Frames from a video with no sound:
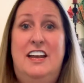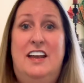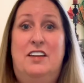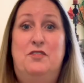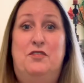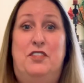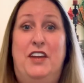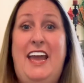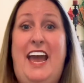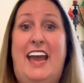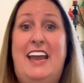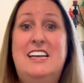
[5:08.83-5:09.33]

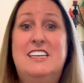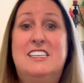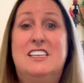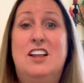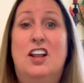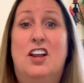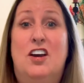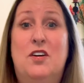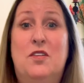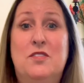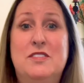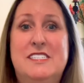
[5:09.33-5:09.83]
VA
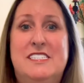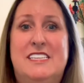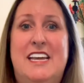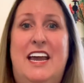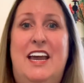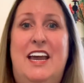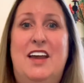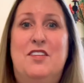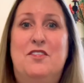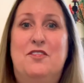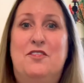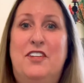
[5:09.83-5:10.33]

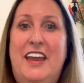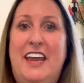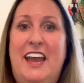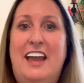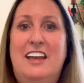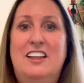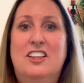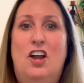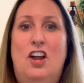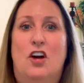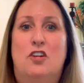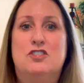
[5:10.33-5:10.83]

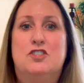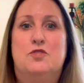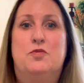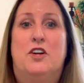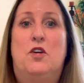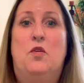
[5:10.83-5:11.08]
loans